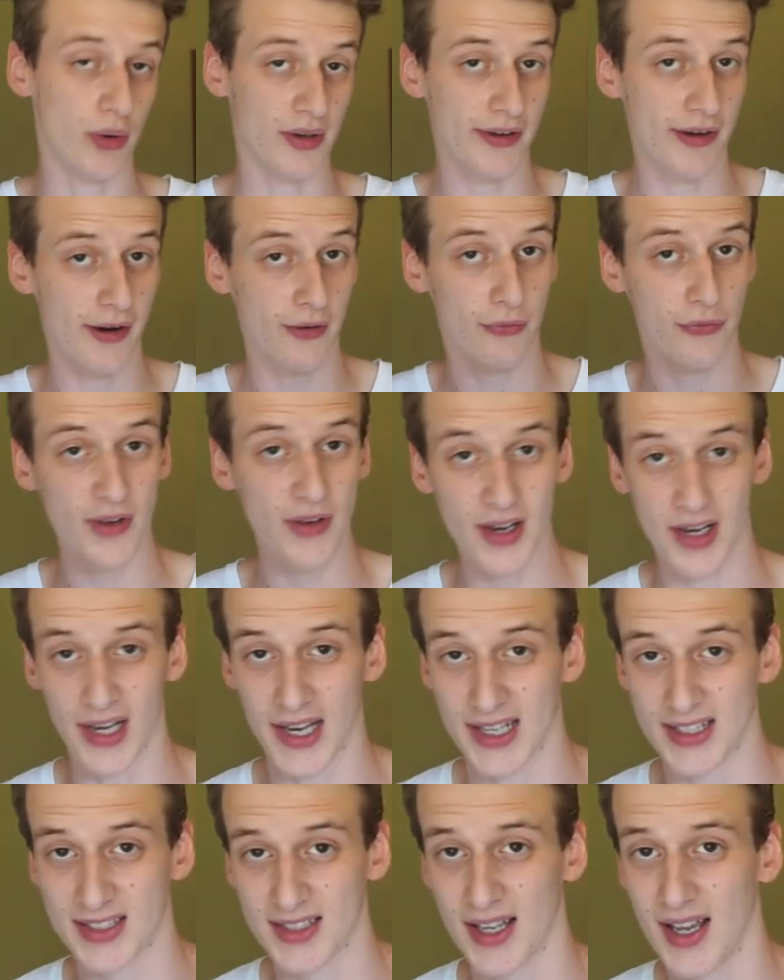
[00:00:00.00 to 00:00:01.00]
with their
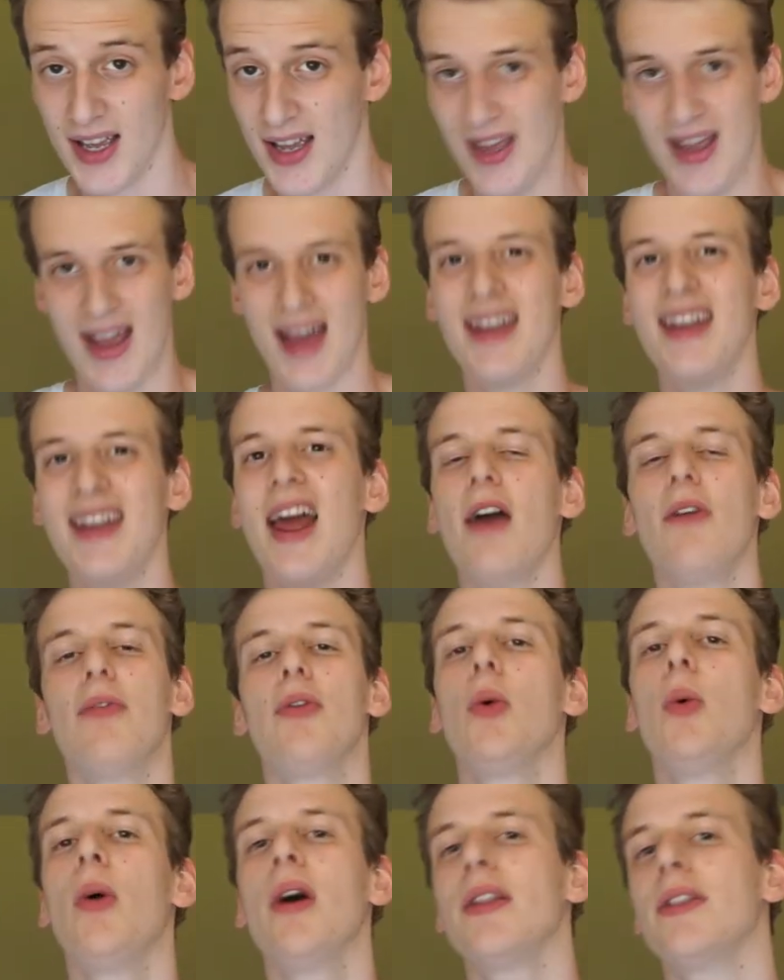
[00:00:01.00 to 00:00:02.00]
feelings. And
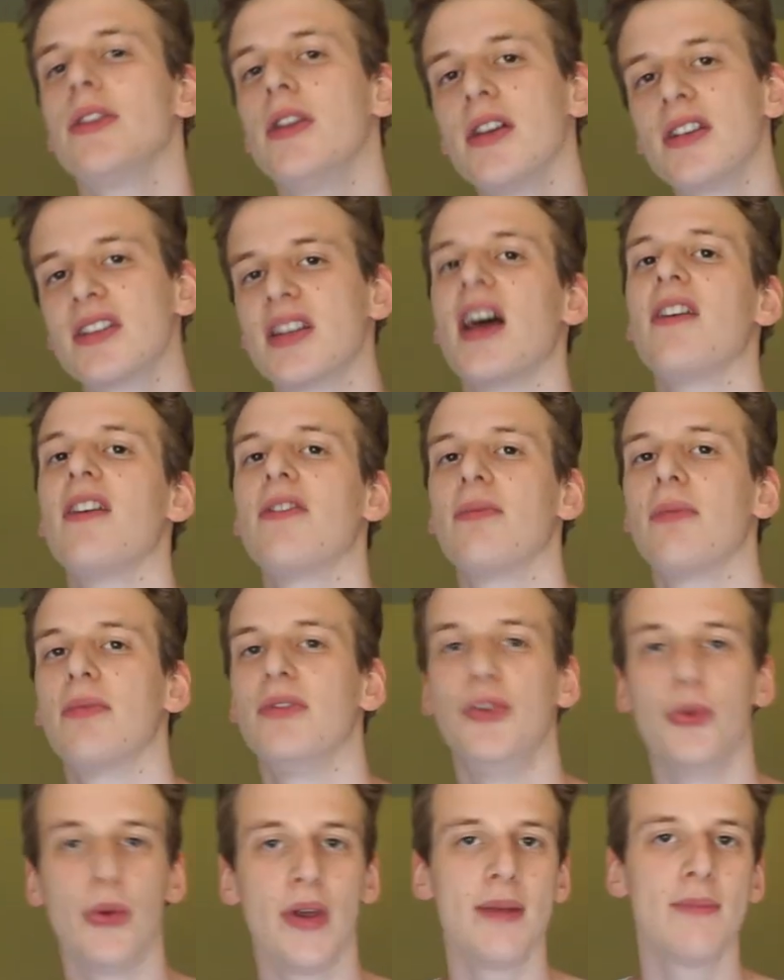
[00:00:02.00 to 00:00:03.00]
everyone does have
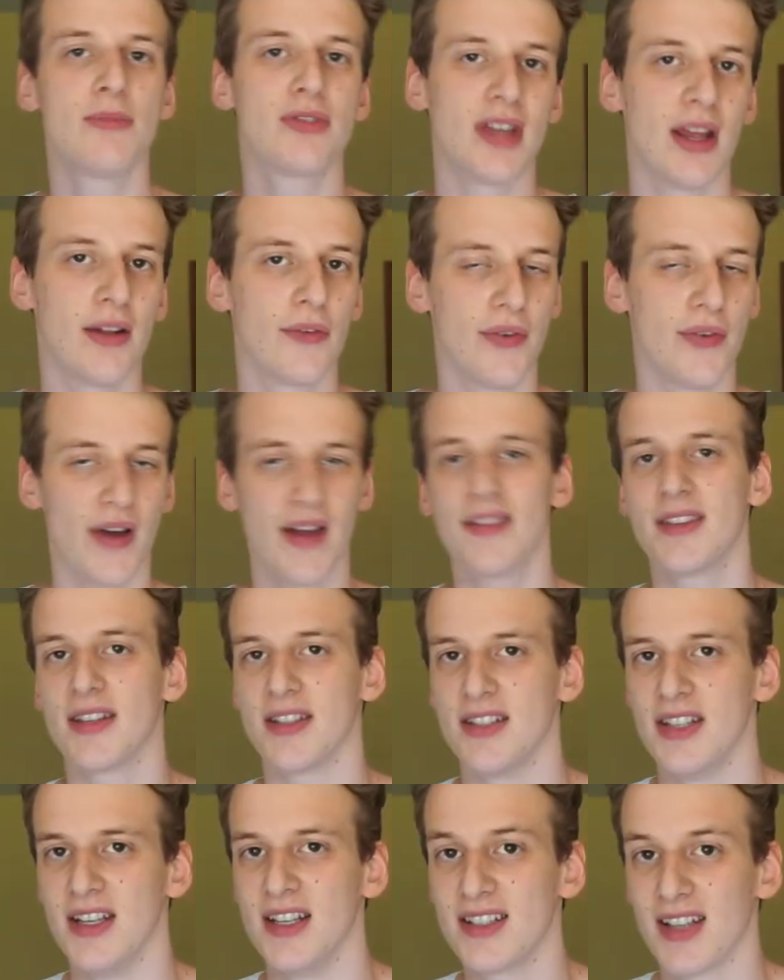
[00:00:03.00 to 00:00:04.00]
dreams and
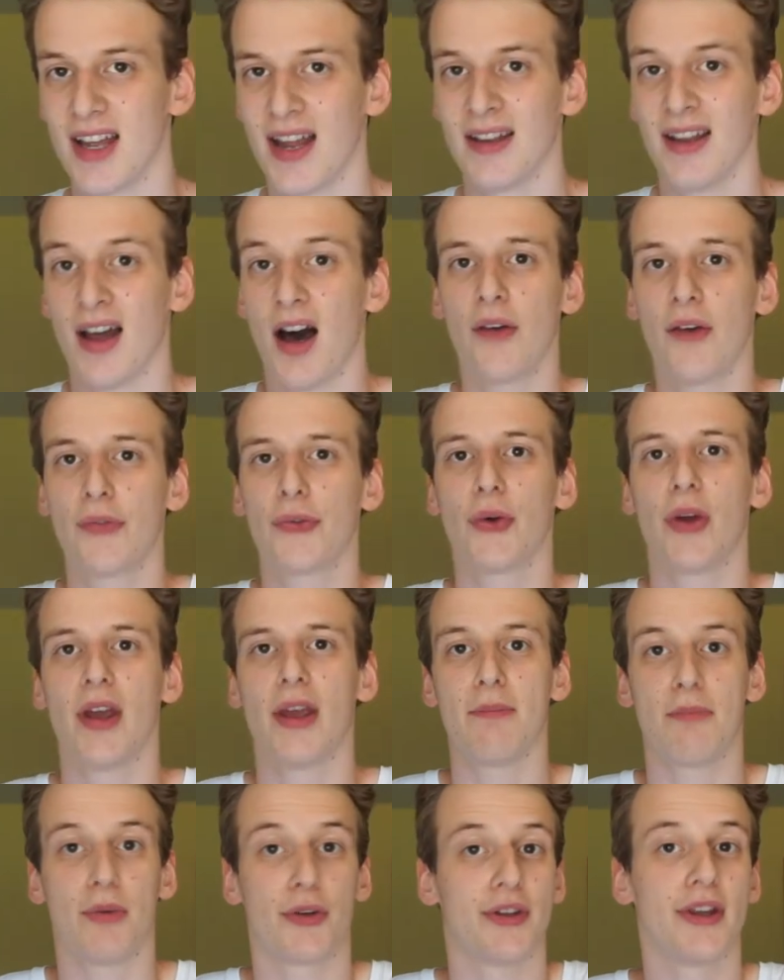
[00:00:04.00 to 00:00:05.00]
fantasies, and after a
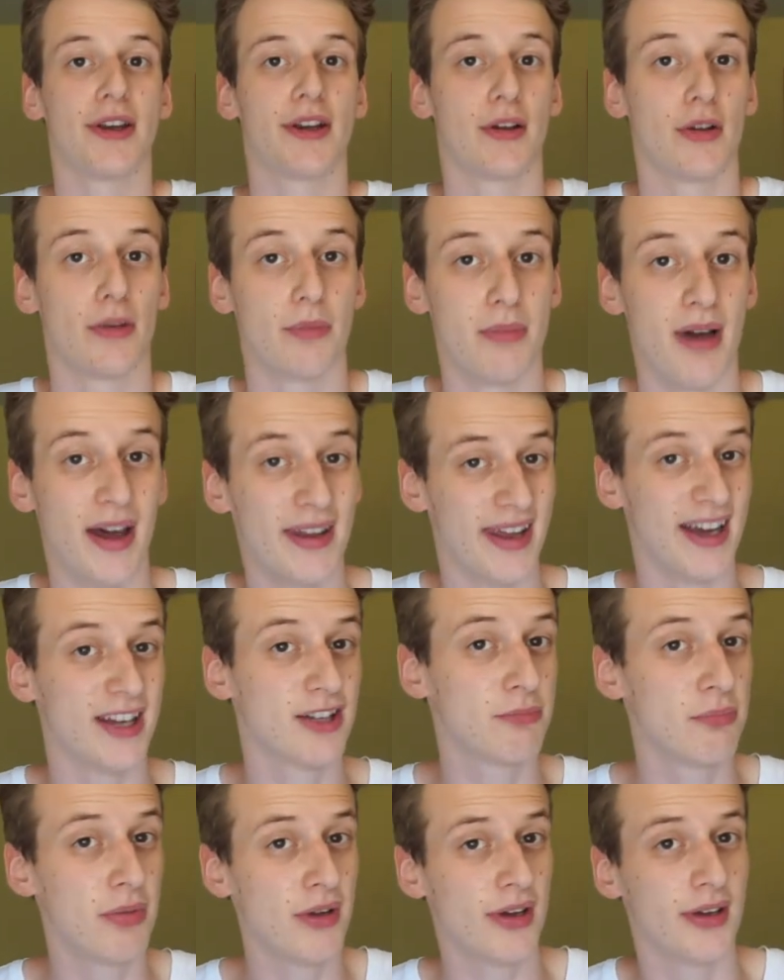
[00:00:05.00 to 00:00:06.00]
particular bad
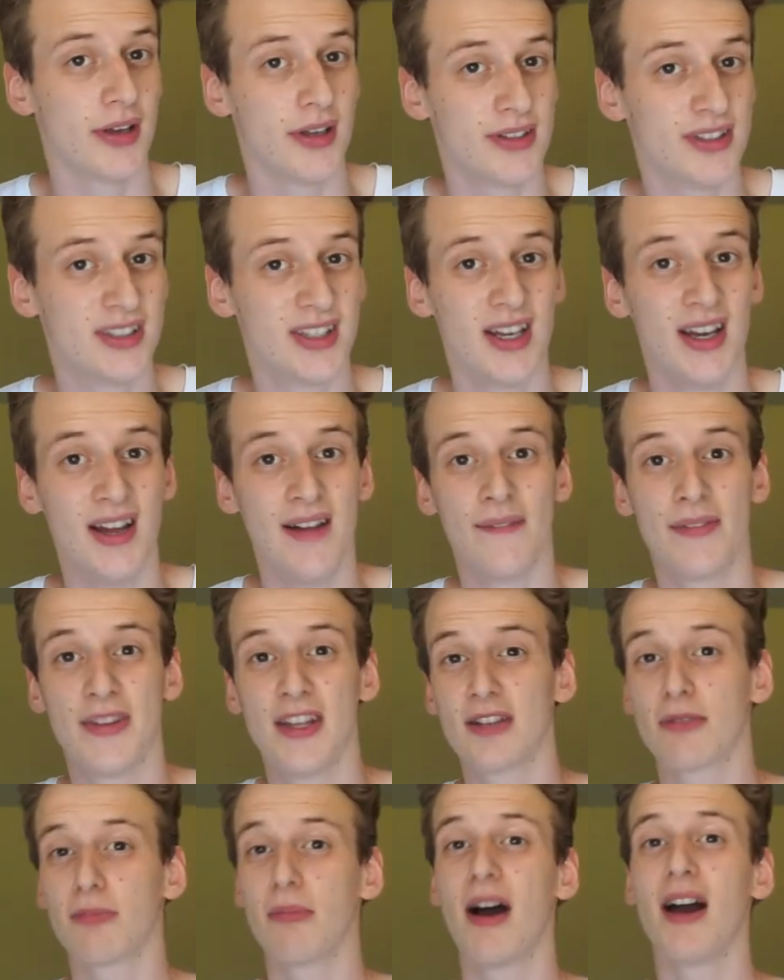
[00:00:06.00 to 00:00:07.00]
experience,
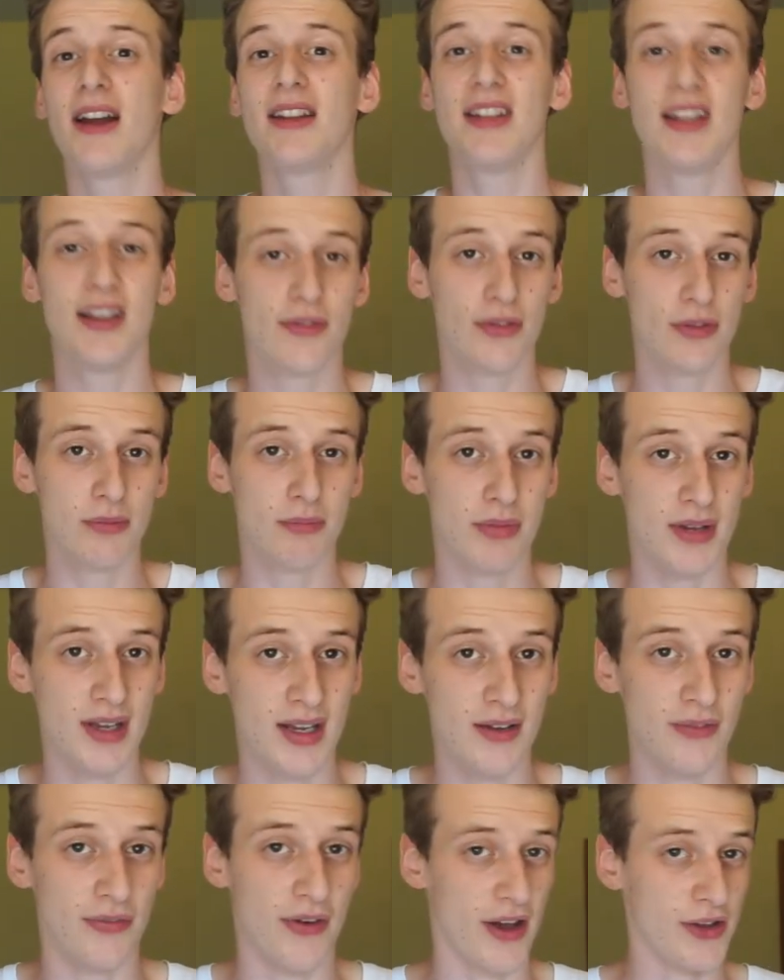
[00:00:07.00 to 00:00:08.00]
these might even
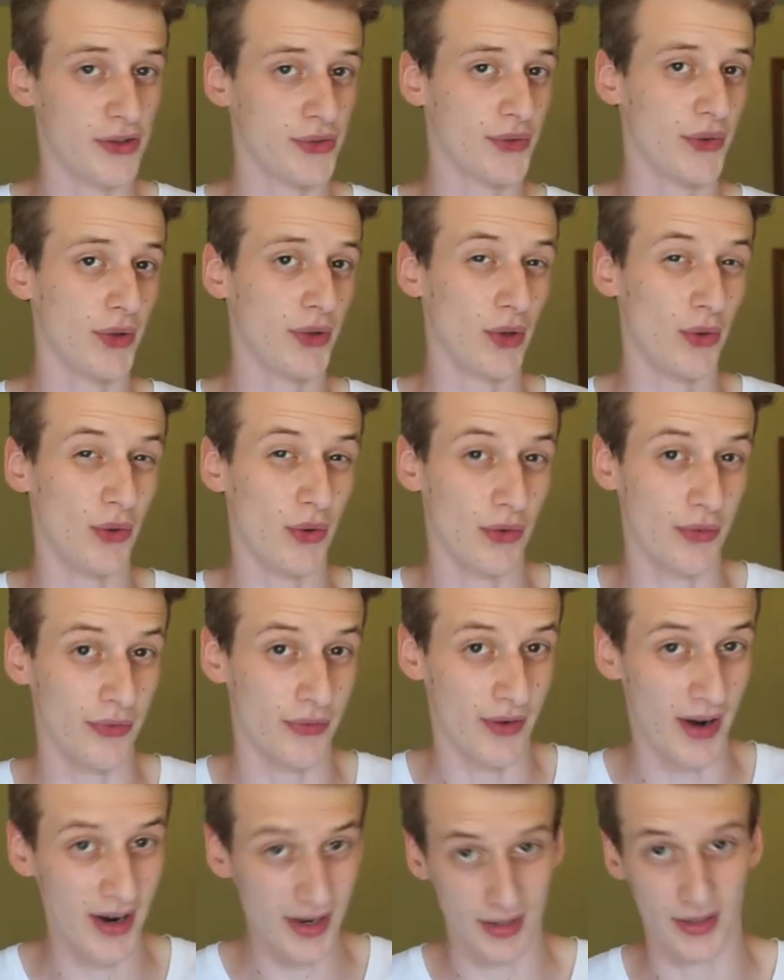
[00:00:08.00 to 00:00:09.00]
be vengeful or
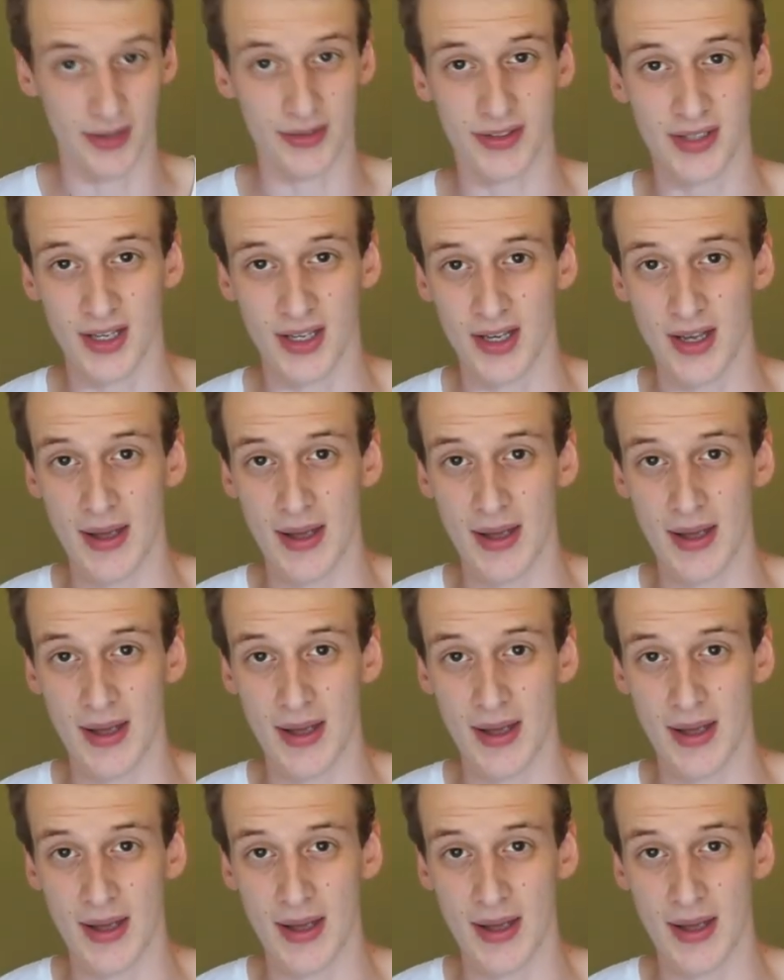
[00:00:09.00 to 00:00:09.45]
violent.